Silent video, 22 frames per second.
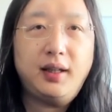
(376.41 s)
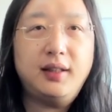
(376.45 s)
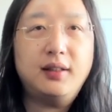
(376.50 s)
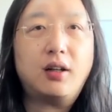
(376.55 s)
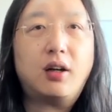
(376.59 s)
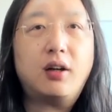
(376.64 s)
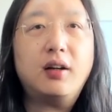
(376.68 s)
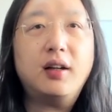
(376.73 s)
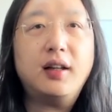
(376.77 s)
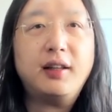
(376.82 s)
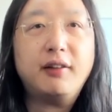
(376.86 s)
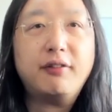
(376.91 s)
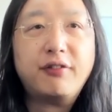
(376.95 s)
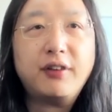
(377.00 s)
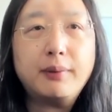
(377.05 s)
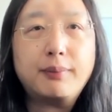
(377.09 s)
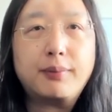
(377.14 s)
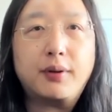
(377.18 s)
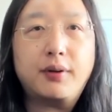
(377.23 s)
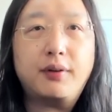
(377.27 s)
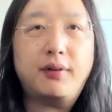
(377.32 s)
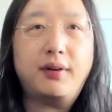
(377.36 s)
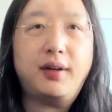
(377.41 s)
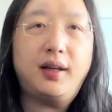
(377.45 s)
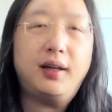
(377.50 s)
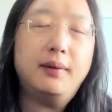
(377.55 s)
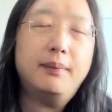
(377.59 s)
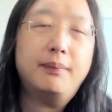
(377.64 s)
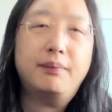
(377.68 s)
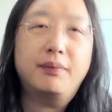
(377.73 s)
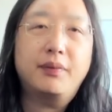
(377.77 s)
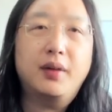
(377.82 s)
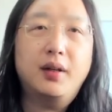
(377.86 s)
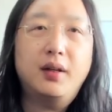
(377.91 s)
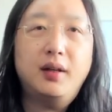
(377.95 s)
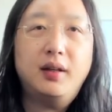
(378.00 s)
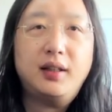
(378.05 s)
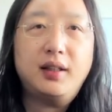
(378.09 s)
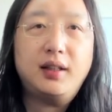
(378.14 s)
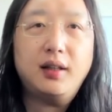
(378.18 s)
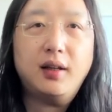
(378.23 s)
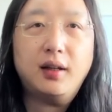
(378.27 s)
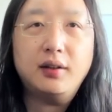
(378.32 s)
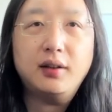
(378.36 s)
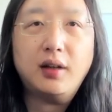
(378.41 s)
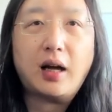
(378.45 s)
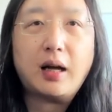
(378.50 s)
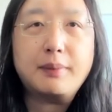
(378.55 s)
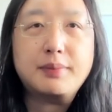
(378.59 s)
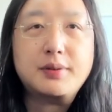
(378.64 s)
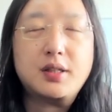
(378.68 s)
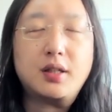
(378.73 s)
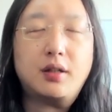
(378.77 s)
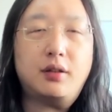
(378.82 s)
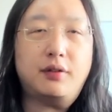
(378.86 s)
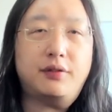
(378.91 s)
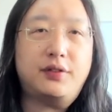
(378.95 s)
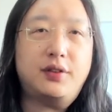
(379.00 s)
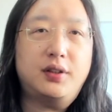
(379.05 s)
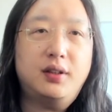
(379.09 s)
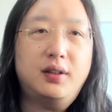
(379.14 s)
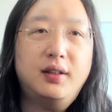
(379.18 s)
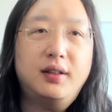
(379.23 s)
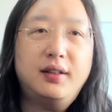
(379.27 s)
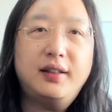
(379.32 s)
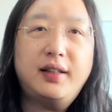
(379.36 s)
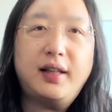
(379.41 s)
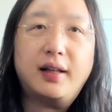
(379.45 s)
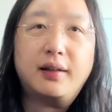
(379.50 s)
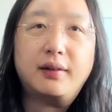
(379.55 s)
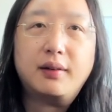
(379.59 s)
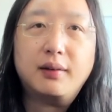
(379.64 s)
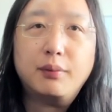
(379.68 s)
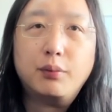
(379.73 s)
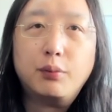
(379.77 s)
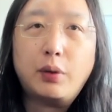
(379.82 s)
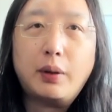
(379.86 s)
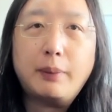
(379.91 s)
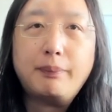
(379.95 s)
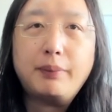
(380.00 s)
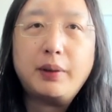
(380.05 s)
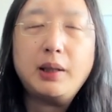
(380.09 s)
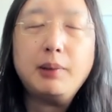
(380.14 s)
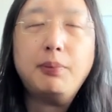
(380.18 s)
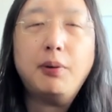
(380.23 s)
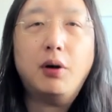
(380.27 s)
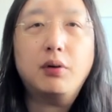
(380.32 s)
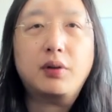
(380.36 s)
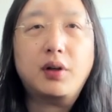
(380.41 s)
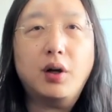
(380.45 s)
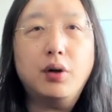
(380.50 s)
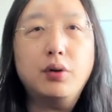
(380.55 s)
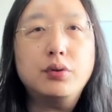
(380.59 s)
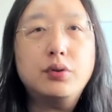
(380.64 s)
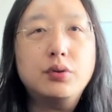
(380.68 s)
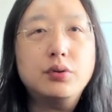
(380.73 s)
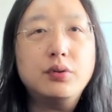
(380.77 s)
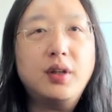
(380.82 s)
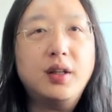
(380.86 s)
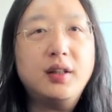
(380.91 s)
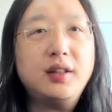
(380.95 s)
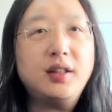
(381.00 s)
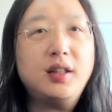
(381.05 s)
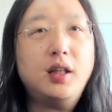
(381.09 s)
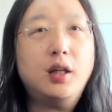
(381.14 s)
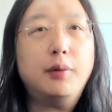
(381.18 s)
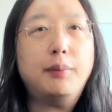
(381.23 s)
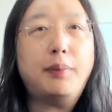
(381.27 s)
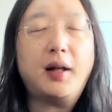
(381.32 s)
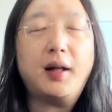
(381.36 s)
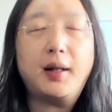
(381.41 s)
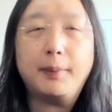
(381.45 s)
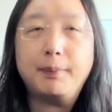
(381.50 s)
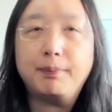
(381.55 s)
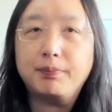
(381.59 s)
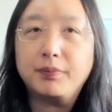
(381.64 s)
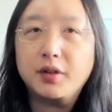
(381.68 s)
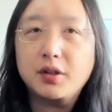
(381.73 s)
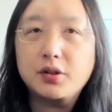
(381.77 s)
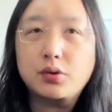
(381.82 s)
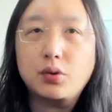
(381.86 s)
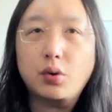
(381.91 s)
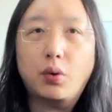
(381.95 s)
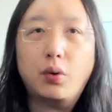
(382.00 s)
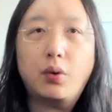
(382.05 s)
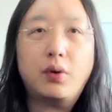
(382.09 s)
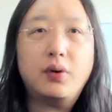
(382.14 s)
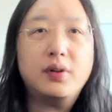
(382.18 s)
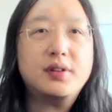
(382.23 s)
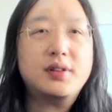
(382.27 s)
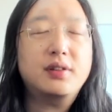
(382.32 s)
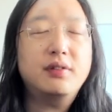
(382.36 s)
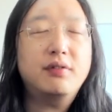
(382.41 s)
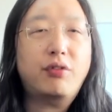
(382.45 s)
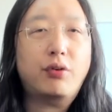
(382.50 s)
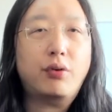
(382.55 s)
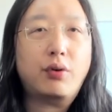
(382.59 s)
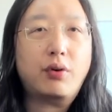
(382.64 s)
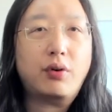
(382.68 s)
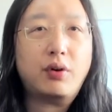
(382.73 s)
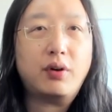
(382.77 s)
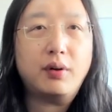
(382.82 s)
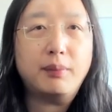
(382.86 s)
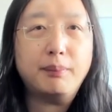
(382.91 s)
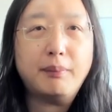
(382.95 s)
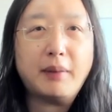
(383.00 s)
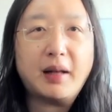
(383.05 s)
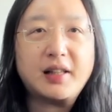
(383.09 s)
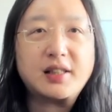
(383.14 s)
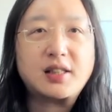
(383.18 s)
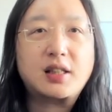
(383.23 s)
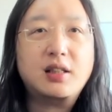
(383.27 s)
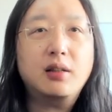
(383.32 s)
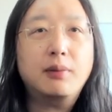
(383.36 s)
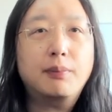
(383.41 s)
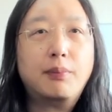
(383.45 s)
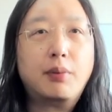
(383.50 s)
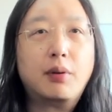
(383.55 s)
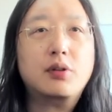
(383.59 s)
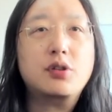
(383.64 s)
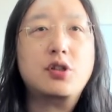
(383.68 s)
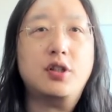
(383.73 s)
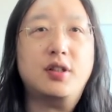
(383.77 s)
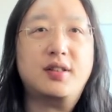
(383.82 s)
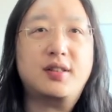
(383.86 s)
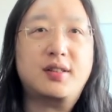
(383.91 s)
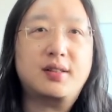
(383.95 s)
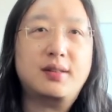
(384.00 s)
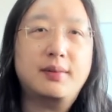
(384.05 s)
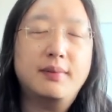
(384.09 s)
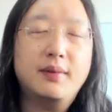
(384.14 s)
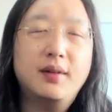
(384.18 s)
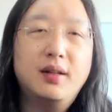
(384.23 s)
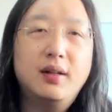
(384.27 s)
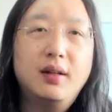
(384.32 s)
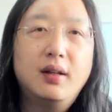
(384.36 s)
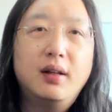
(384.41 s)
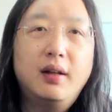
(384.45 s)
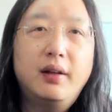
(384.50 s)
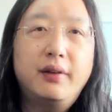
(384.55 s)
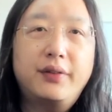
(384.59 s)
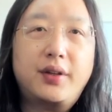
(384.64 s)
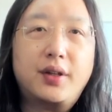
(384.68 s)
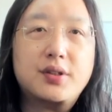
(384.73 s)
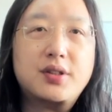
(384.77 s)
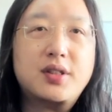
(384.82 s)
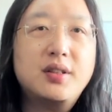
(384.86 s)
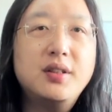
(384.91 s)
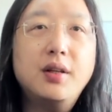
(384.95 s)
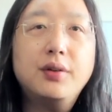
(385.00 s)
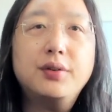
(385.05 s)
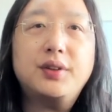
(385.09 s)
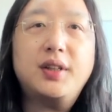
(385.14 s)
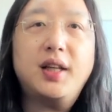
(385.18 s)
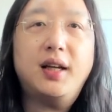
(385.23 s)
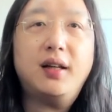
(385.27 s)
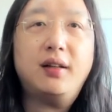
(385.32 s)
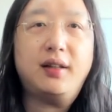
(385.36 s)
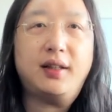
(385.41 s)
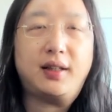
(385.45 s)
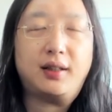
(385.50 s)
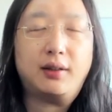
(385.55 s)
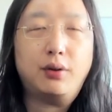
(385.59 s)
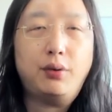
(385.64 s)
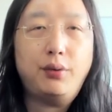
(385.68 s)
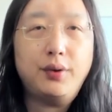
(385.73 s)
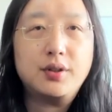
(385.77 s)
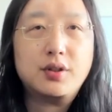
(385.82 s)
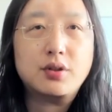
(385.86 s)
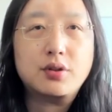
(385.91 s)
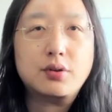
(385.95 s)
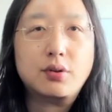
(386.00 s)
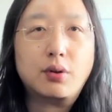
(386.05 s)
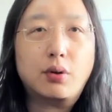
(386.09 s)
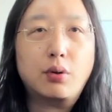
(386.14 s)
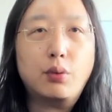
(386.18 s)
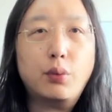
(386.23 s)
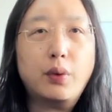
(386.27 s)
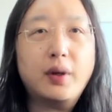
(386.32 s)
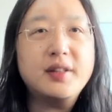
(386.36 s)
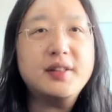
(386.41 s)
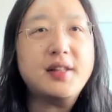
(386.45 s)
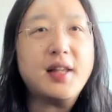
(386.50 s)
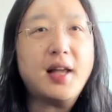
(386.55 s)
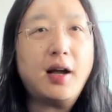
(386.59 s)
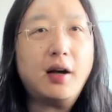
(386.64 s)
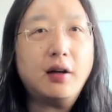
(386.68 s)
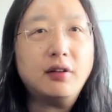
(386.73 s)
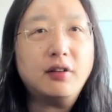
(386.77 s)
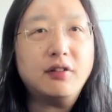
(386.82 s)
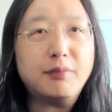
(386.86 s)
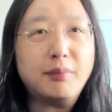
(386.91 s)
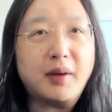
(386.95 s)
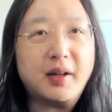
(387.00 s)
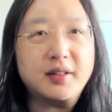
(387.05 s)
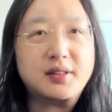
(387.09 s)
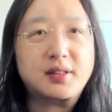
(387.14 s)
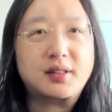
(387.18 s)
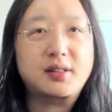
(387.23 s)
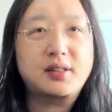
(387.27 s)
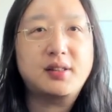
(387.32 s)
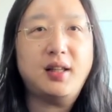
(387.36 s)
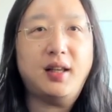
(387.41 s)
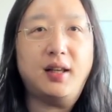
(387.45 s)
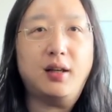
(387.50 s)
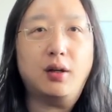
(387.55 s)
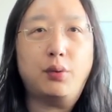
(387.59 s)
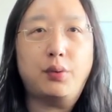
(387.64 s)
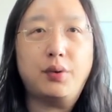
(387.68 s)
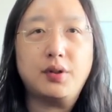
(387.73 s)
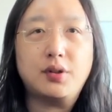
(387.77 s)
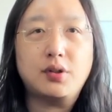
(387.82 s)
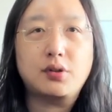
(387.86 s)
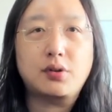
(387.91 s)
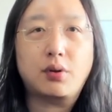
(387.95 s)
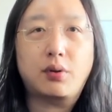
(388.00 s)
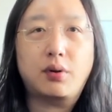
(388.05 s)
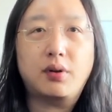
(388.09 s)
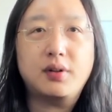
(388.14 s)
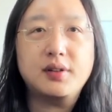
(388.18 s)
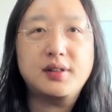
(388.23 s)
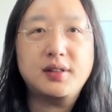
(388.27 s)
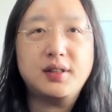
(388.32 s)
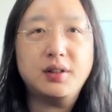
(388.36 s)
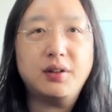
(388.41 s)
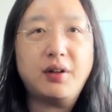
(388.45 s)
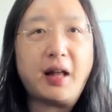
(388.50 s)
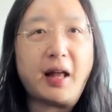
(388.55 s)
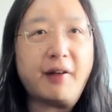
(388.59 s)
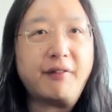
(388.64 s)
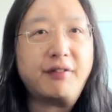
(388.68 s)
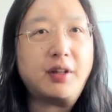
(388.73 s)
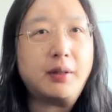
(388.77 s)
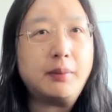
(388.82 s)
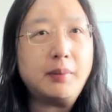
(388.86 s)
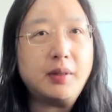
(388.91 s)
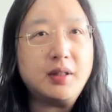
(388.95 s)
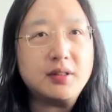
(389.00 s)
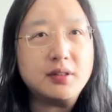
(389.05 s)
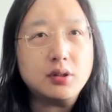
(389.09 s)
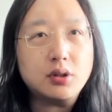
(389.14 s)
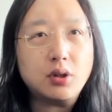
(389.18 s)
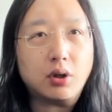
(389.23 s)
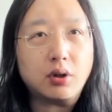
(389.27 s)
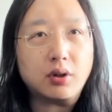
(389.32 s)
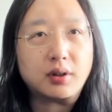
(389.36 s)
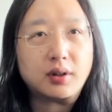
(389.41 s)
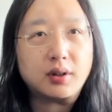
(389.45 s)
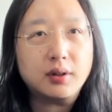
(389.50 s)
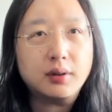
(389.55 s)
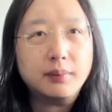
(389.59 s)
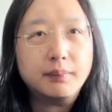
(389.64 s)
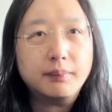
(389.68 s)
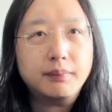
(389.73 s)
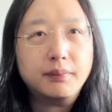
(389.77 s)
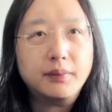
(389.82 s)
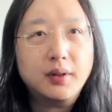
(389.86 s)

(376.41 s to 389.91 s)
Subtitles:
In early February, he observed that when people go to the nearby stores for mask purchase, there's no telling which store runs out of masks and which store still have them in stock.